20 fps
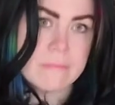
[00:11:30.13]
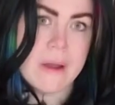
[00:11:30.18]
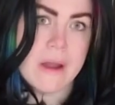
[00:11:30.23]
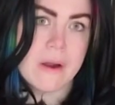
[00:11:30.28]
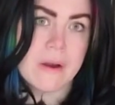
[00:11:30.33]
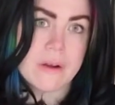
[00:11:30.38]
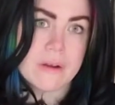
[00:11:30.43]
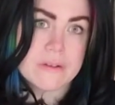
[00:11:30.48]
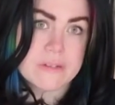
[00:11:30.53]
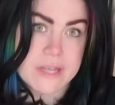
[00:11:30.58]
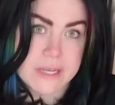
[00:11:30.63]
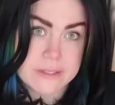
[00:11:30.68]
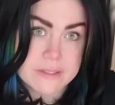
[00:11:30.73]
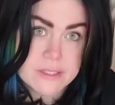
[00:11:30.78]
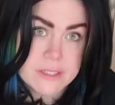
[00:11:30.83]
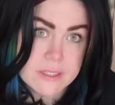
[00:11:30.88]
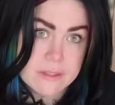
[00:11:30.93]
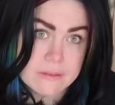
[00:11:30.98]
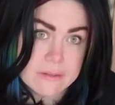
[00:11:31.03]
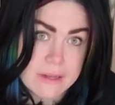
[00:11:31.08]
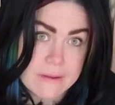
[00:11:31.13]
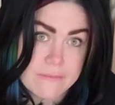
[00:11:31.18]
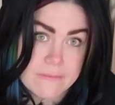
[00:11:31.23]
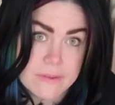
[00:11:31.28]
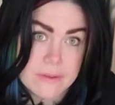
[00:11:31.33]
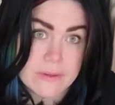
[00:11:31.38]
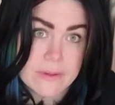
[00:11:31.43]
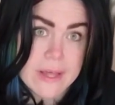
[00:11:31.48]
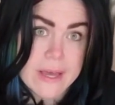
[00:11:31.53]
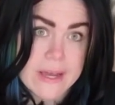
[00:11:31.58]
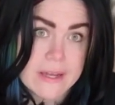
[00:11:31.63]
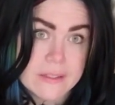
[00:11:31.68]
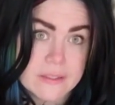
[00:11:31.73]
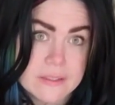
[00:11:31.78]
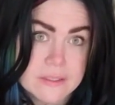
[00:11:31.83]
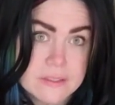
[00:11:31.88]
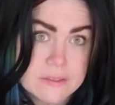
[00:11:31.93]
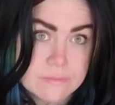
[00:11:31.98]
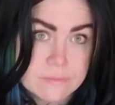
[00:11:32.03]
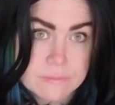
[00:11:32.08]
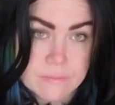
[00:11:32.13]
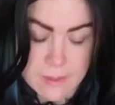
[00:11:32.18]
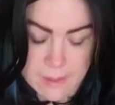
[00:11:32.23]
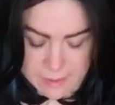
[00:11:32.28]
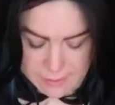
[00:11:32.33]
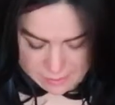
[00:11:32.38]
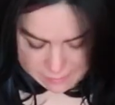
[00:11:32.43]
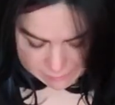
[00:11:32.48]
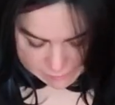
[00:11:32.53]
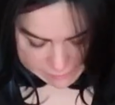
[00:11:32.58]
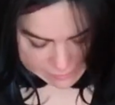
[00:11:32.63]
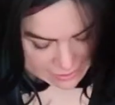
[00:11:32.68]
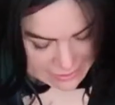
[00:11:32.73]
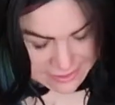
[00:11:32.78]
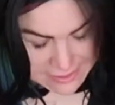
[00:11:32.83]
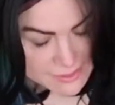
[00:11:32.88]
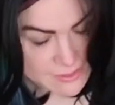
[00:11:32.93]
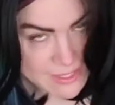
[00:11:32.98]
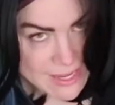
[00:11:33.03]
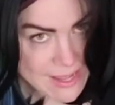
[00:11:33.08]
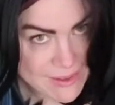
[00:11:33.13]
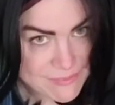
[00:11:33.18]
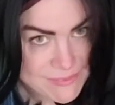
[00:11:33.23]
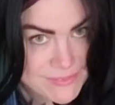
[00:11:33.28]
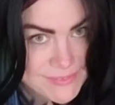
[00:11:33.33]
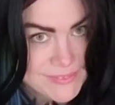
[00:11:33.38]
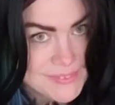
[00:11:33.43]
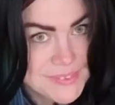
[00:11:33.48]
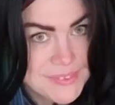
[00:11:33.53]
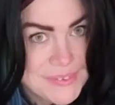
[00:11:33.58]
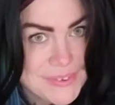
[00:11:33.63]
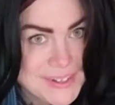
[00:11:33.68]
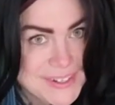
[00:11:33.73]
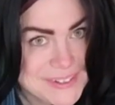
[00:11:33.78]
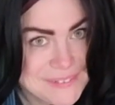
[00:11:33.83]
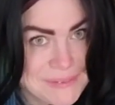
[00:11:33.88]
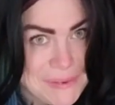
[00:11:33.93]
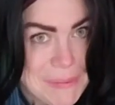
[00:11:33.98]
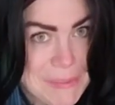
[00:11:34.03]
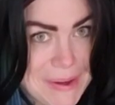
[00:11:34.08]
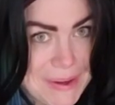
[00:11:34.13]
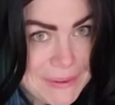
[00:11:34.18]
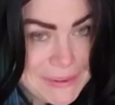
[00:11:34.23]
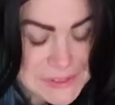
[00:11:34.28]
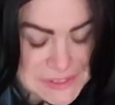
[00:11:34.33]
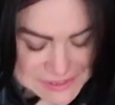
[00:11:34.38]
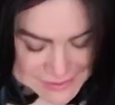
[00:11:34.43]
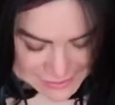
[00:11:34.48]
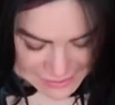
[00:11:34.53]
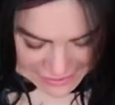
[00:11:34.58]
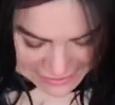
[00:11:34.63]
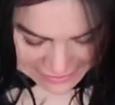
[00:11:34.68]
My heart goes out to you, and I feel that I didn't have great role models,